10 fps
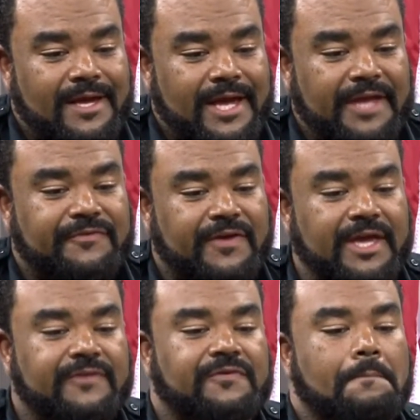
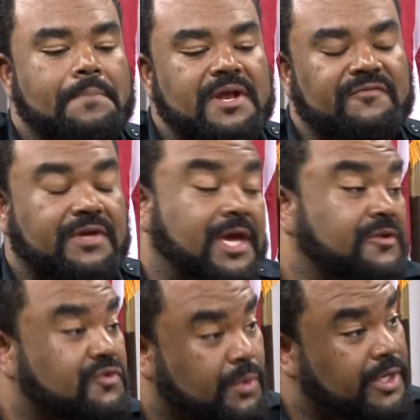It's a bit of a
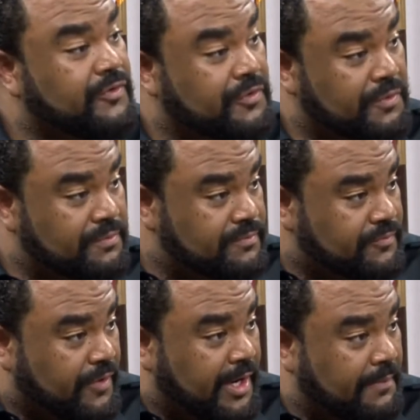catch-22,
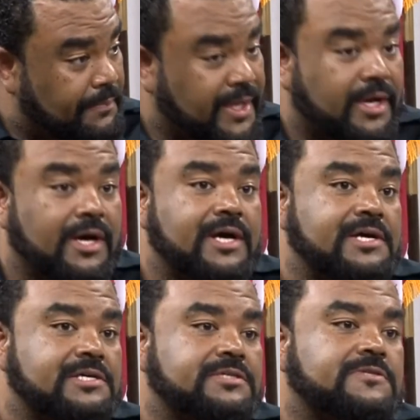right?
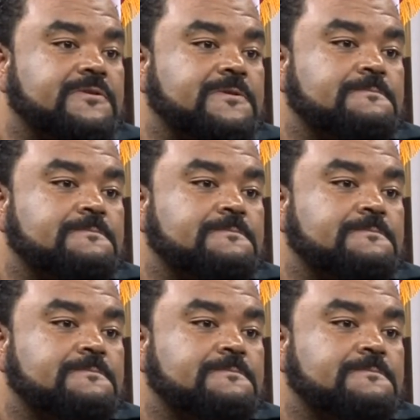Because